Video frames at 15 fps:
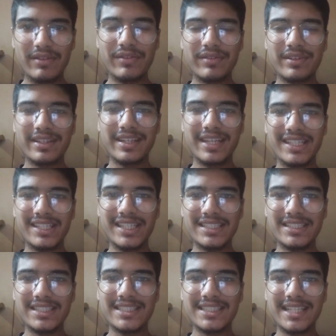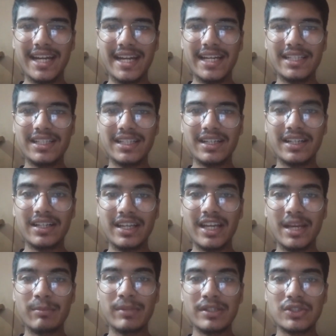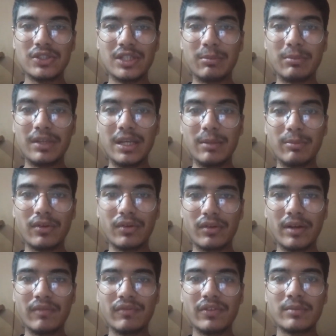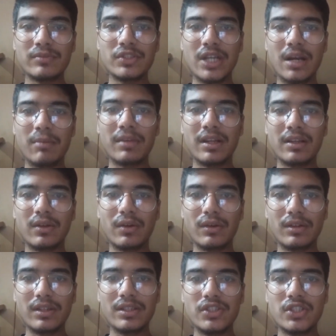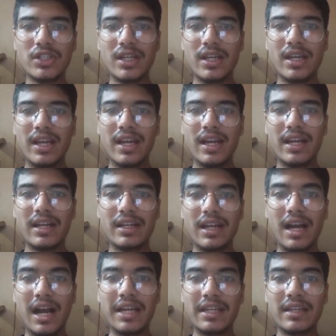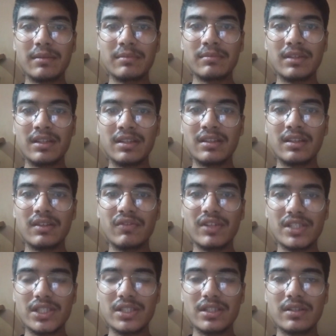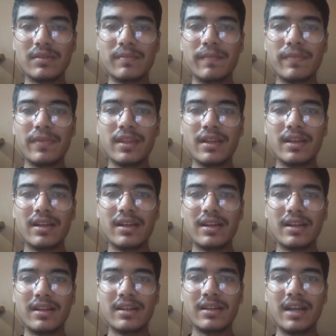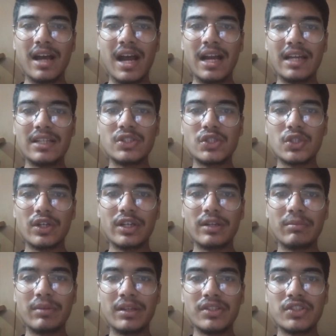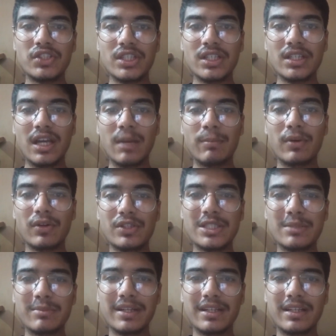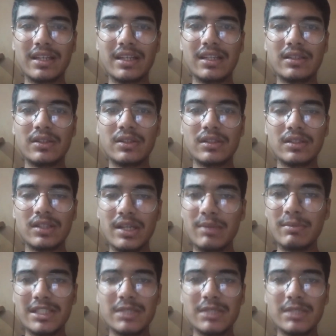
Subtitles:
everyone, today this side, currently I'm pursuing BA program from Shyamlal College and I am in the first year, and I joined BG approximately 3